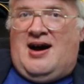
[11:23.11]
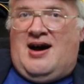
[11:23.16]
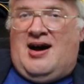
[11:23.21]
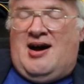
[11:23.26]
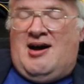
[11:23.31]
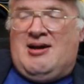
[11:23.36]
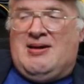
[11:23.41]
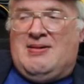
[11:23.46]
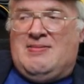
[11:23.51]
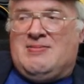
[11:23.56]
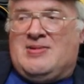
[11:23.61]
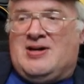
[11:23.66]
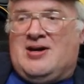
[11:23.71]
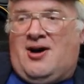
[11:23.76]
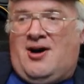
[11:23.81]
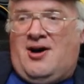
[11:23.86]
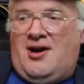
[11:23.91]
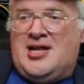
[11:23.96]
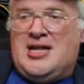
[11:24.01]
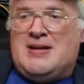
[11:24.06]
I'm
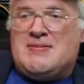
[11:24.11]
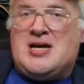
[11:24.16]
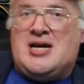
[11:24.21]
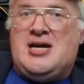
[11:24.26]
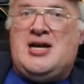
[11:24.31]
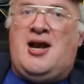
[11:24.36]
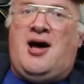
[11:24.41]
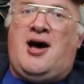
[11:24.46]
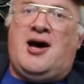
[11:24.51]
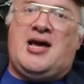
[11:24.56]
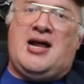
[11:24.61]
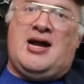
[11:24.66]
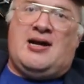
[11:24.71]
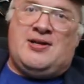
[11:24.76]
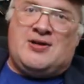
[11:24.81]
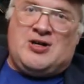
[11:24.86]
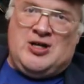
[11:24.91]
calling them to knock out of